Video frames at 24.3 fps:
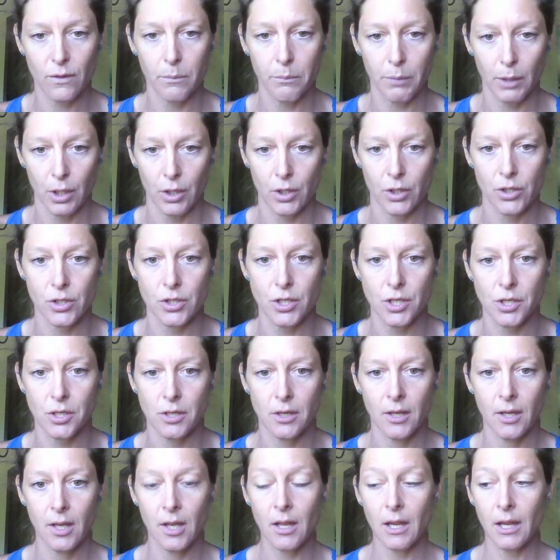purge.
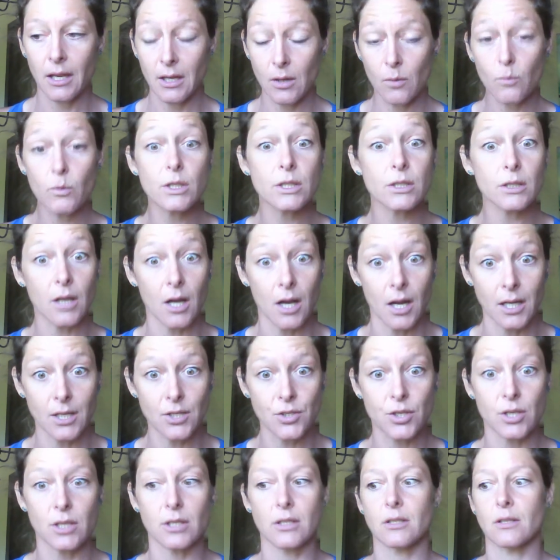And it was
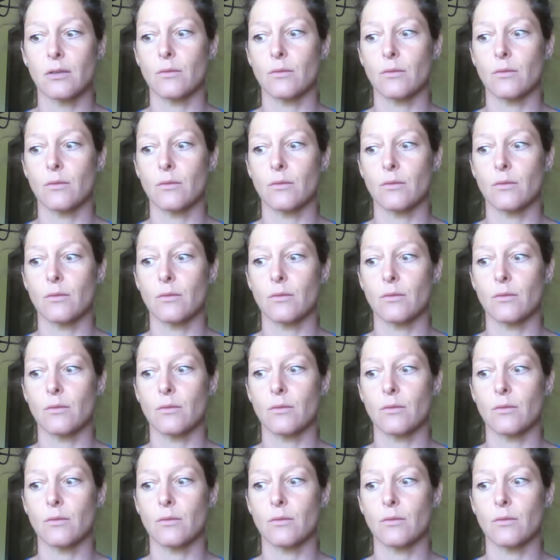conscious.